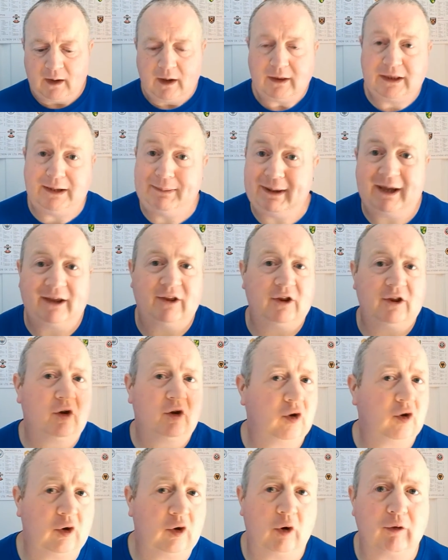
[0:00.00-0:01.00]
Maybe getting
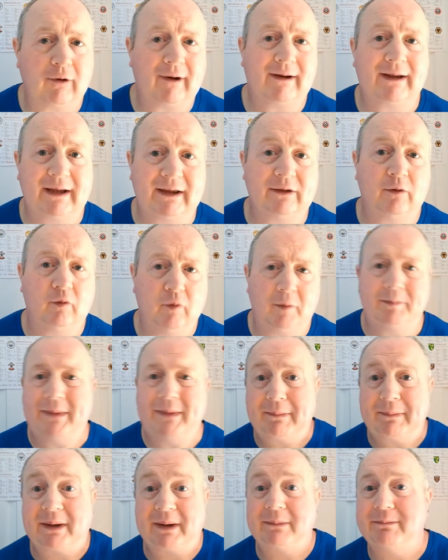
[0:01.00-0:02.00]
Traore in, we
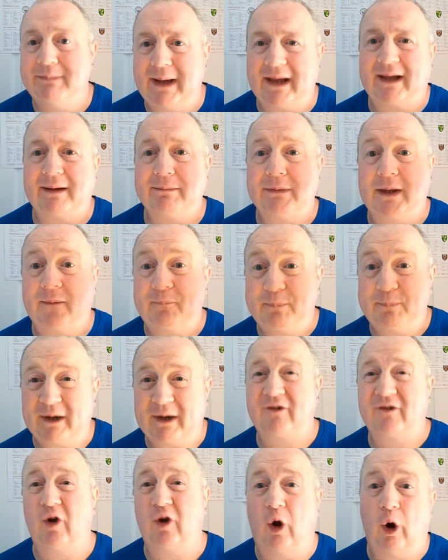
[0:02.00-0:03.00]
might make him the
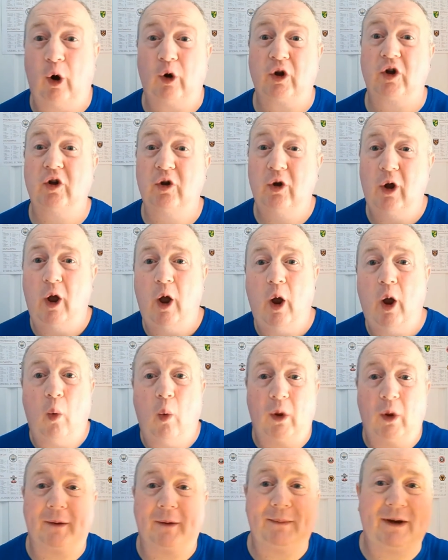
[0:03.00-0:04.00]
finished article
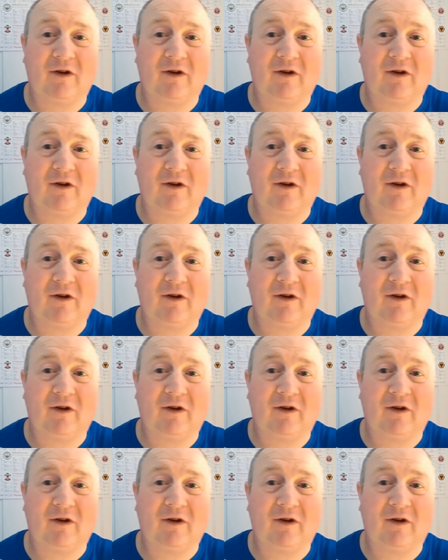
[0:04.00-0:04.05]
where they can be